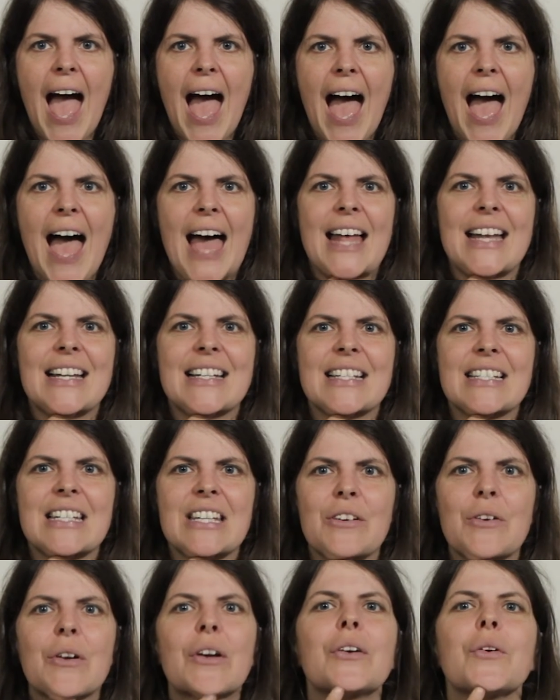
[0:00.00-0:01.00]
and
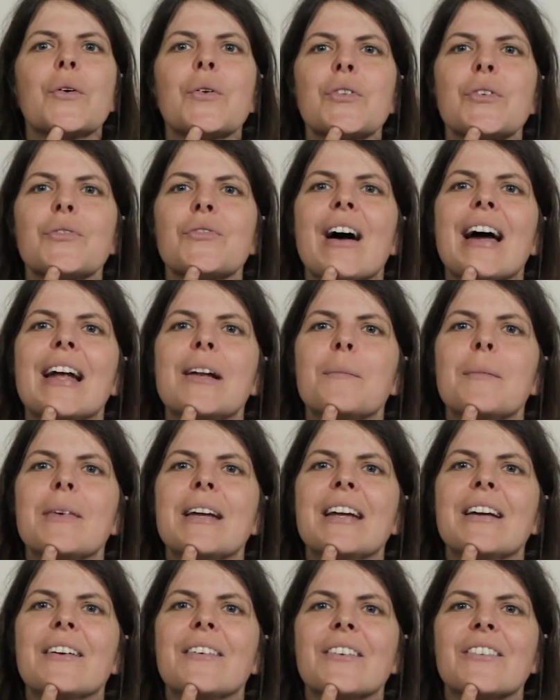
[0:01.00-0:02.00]
you can also find
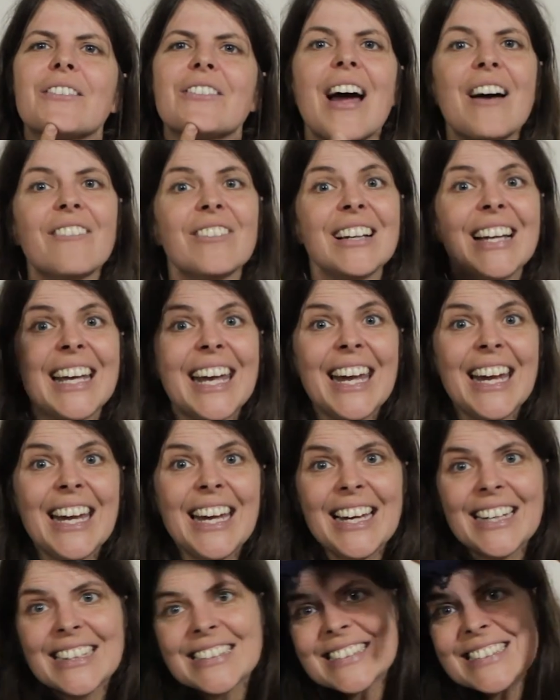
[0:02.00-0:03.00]
me on
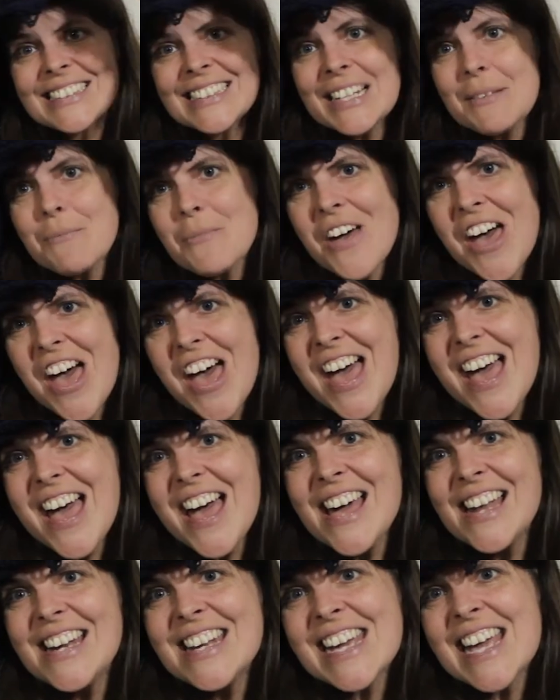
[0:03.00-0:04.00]
Ravelry as
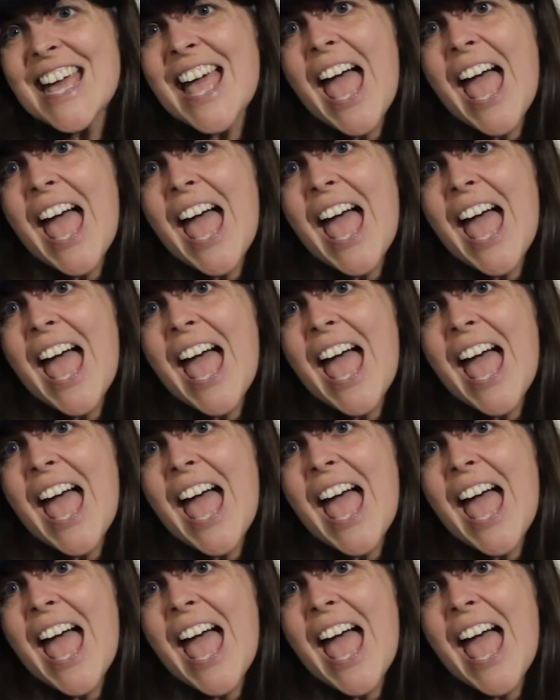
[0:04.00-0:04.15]
Leapwed,